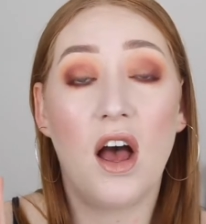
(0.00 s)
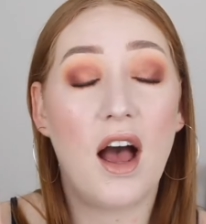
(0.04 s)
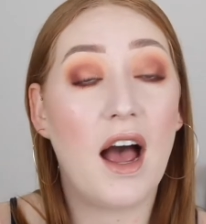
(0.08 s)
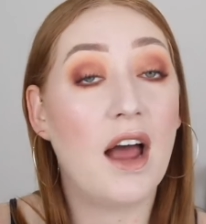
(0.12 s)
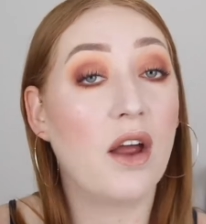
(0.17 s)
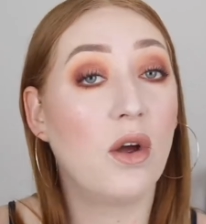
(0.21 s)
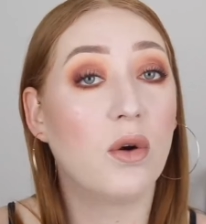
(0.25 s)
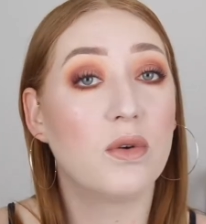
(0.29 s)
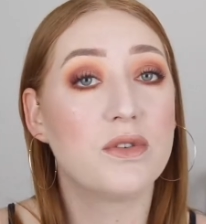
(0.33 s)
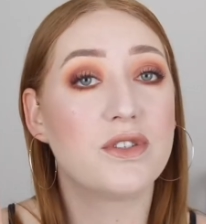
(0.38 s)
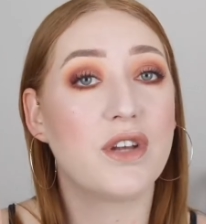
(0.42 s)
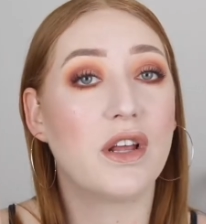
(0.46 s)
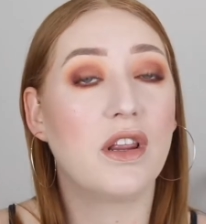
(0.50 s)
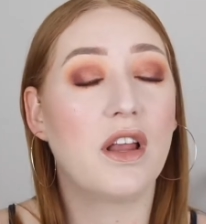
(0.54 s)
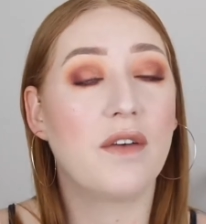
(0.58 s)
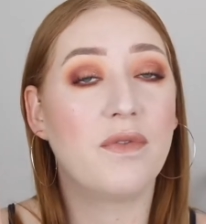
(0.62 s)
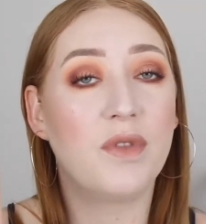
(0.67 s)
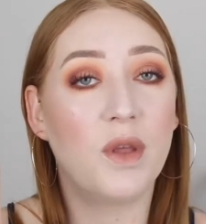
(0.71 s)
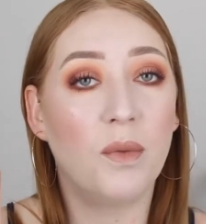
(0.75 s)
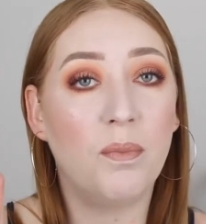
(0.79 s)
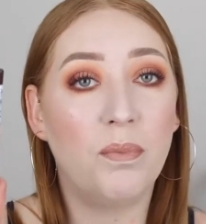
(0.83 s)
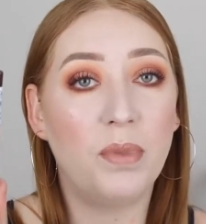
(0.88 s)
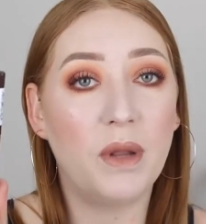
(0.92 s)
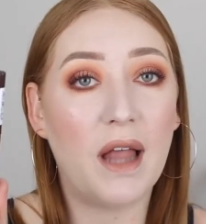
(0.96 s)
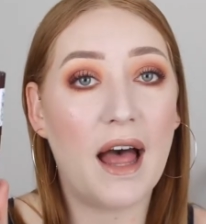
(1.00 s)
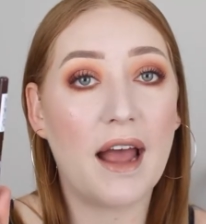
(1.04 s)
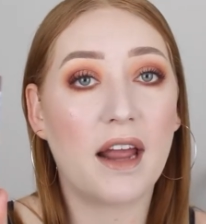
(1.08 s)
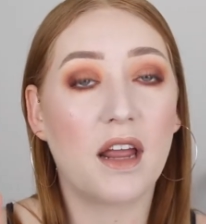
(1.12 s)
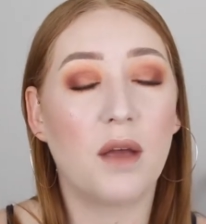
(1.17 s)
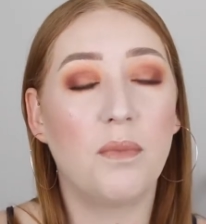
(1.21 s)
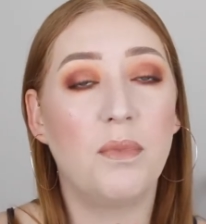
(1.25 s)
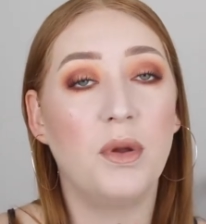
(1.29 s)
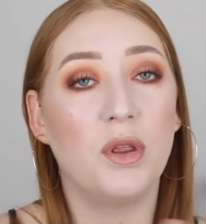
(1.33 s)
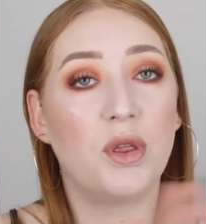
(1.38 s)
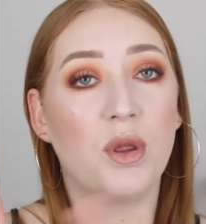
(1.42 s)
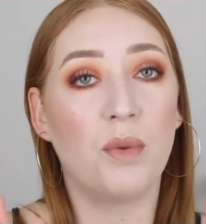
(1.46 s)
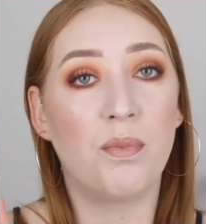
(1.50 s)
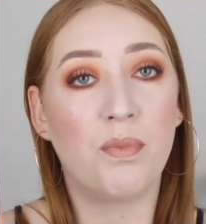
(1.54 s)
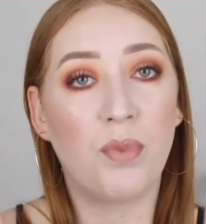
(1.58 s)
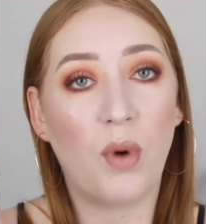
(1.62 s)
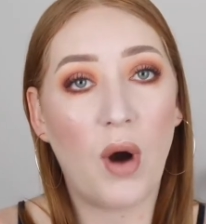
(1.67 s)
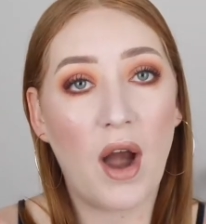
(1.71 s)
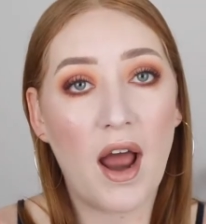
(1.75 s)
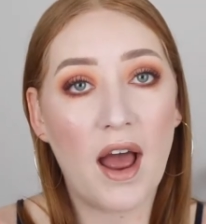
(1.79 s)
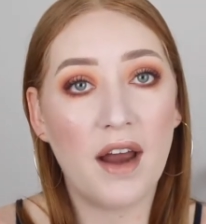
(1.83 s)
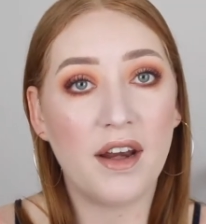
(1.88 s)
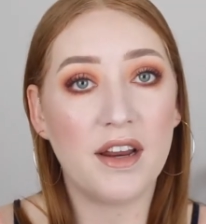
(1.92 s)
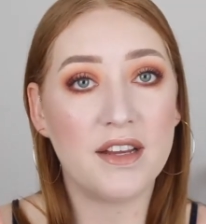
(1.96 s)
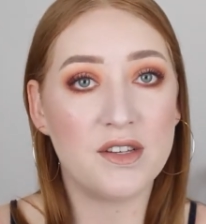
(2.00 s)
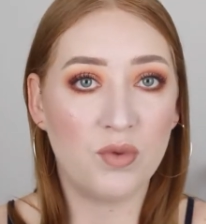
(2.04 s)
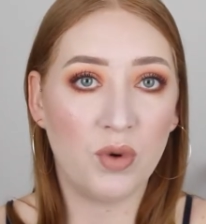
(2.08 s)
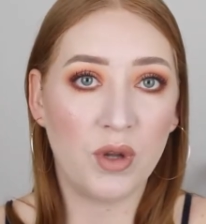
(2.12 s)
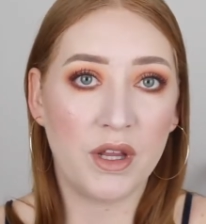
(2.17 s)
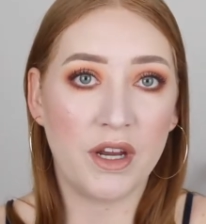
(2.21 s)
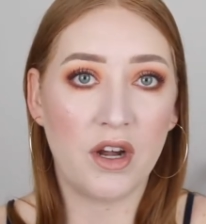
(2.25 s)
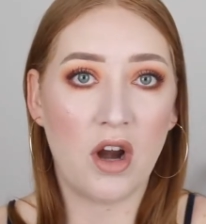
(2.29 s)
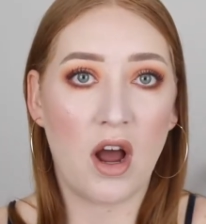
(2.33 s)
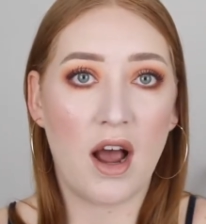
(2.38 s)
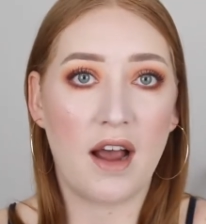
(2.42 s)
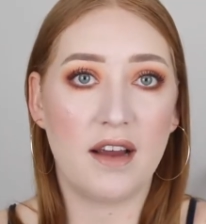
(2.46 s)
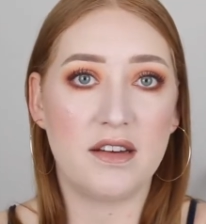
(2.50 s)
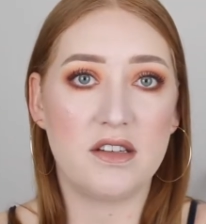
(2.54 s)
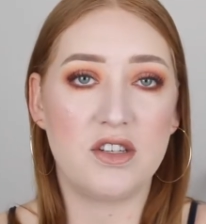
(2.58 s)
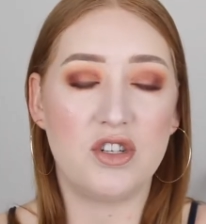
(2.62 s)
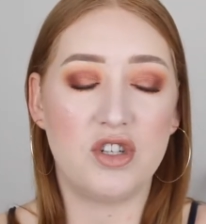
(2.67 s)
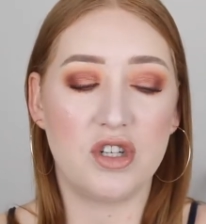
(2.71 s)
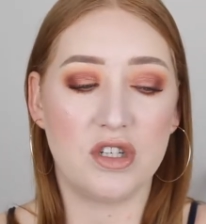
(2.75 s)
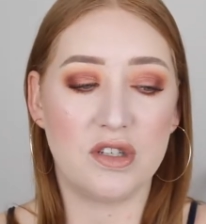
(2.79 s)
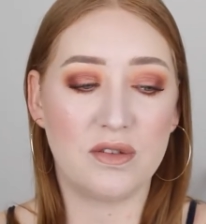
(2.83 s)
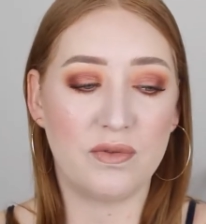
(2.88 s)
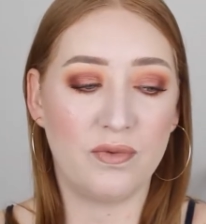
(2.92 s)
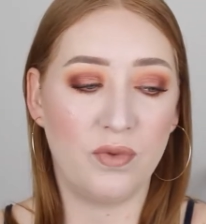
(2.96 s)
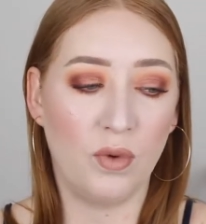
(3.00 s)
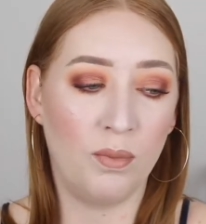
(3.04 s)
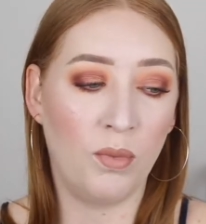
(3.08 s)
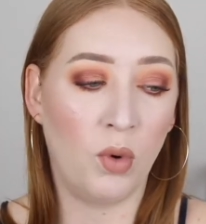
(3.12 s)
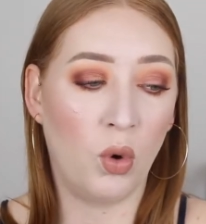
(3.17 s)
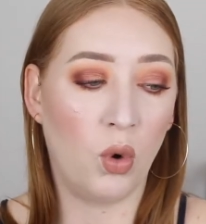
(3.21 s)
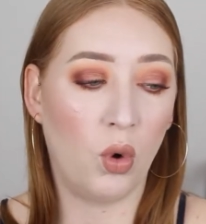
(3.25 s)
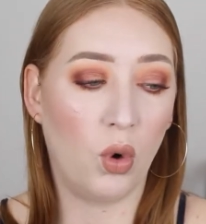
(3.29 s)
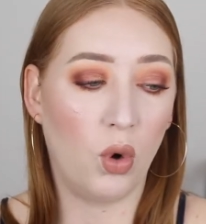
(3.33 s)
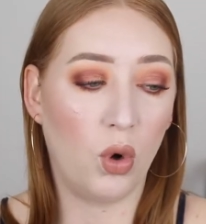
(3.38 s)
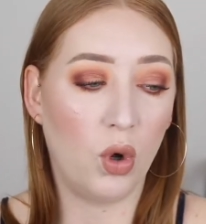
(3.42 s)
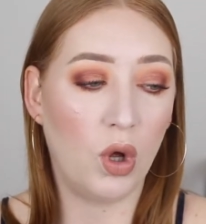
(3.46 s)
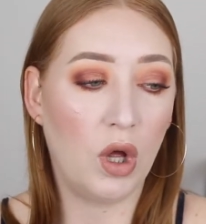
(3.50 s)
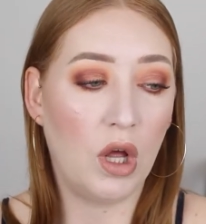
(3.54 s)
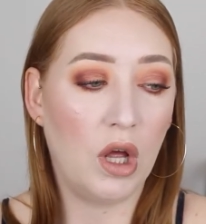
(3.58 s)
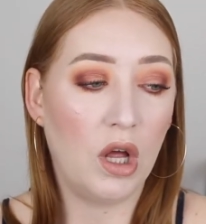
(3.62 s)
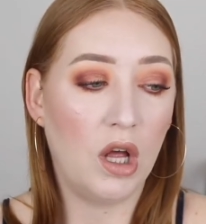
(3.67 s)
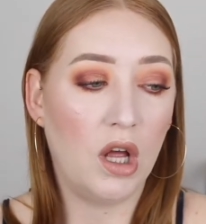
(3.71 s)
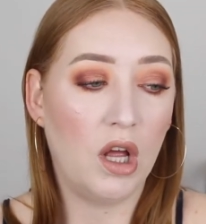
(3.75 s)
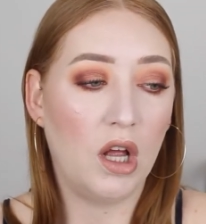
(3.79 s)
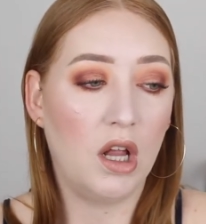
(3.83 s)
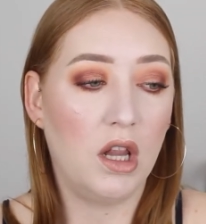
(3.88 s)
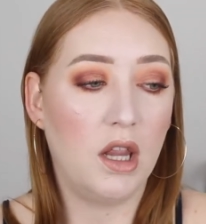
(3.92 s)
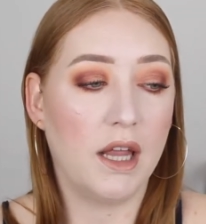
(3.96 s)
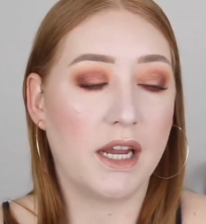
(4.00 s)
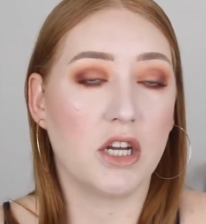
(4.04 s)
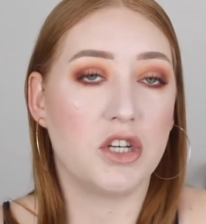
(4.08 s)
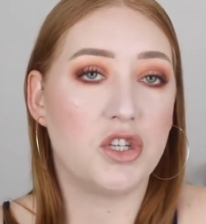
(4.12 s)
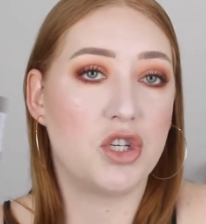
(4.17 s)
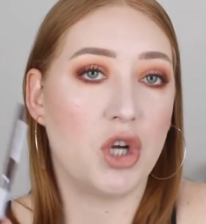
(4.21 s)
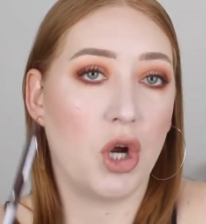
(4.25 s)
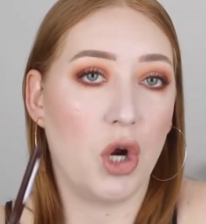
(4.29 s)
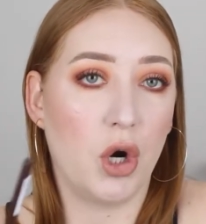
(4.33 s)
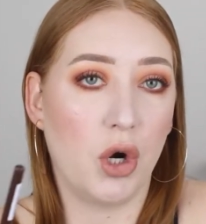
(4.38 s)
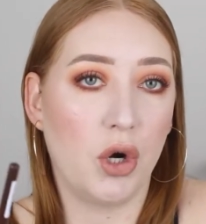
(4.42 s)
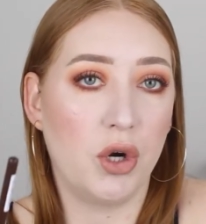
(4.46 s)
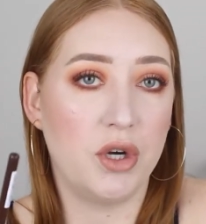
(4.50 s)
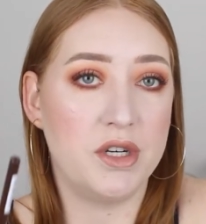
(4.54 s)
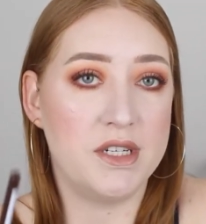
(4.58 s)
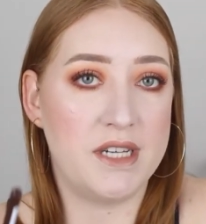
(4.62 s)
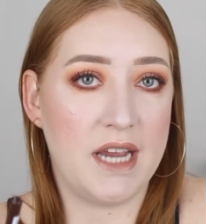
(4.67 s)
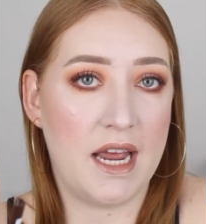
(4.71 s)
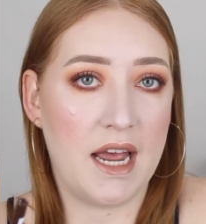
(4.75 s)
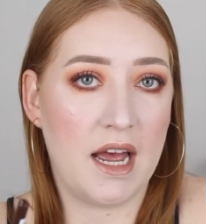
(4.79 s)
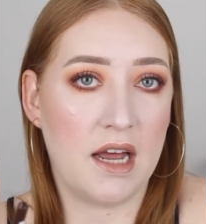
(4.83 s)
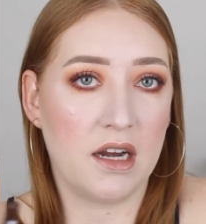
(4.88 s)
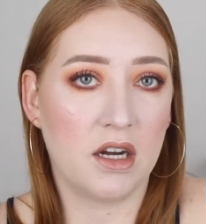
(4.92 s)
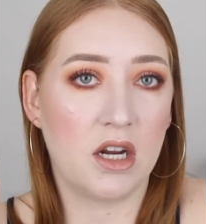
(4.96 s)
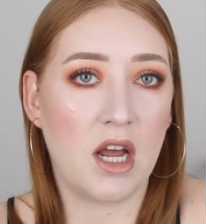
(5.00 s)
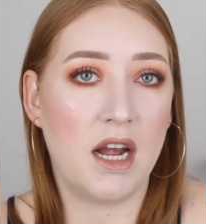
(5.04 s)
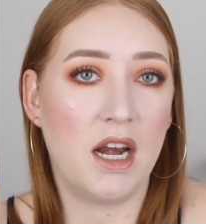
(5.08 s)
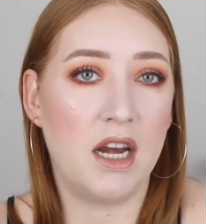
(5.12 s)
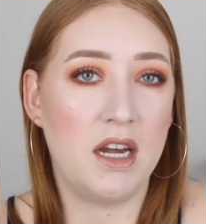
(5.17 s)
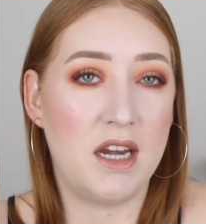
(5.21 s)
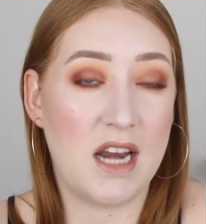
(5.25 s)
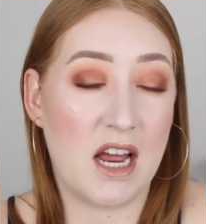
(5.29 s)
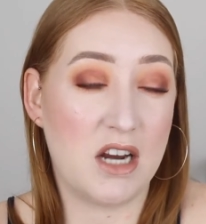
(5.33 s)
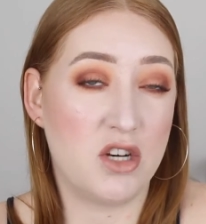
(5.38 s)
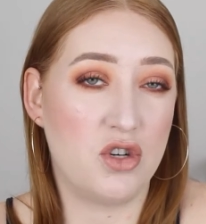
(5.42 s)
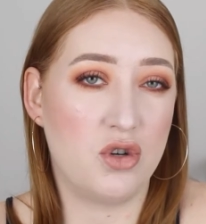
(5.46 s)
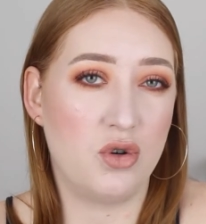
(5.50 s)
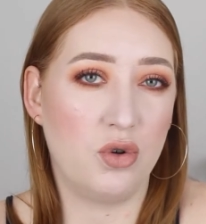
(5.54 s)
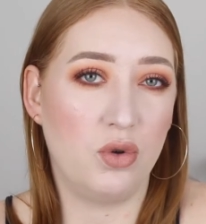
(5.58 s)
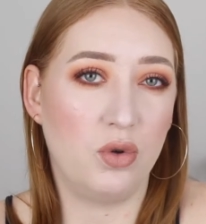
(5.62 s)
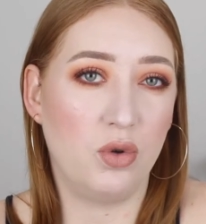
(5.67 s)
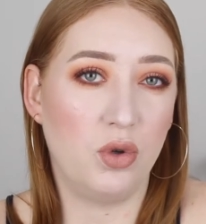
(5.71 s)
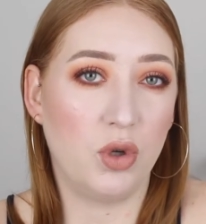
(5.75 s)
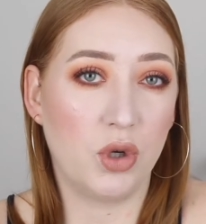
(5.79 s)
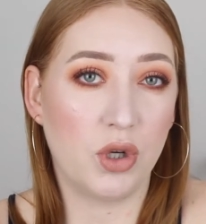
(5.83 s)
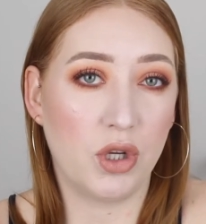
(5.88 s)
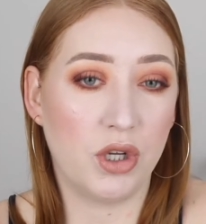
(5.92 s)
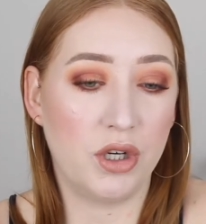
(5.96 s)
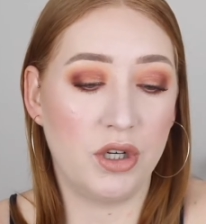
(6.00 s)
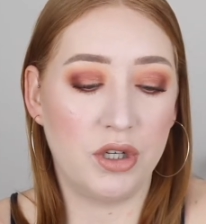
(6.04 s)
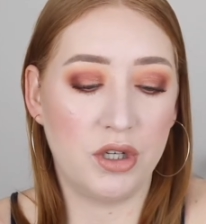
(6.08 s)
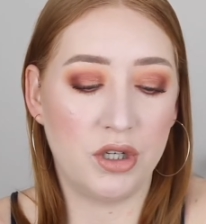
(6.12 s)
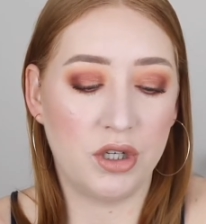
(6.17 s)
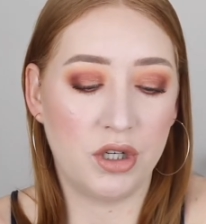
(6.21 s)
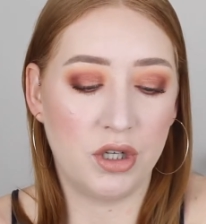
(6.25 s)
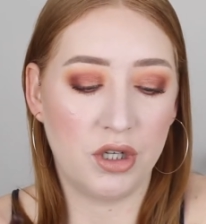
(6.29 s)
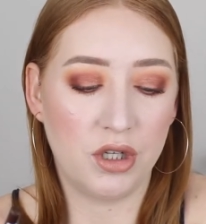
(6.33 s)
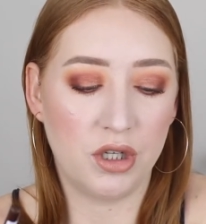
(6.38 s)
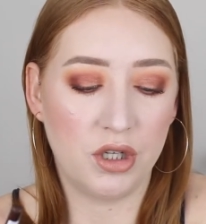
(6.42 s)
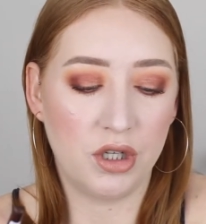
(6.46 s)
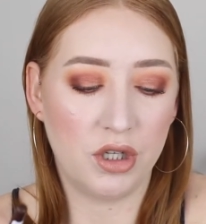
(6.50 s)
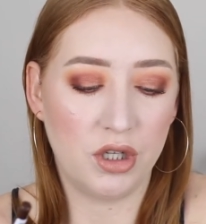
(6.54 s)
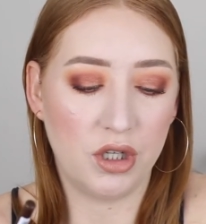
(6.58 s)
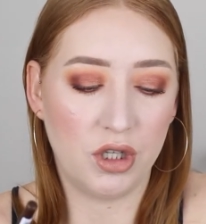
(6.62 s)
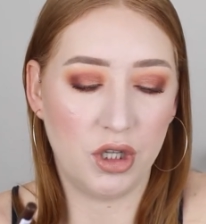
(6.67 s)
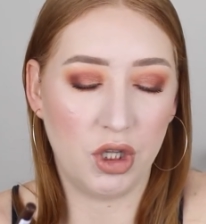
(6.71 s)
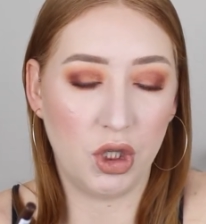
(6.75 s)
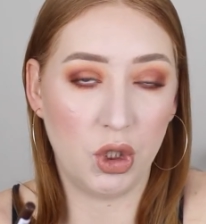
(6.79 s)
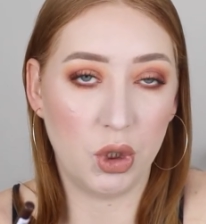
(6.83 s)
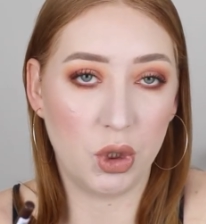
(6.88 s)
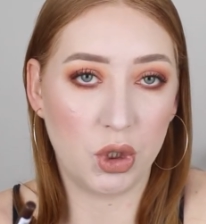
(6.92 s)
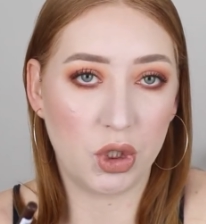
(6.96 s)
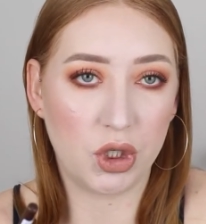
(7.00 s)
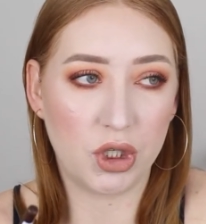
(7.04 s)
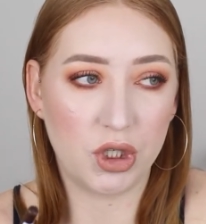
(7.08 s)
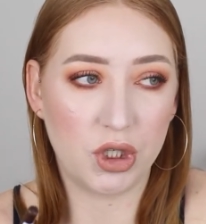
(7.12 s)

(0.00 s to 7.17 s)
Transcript: I also love the black, but the brown is really nice just for more like a toned down kind of natural looking look.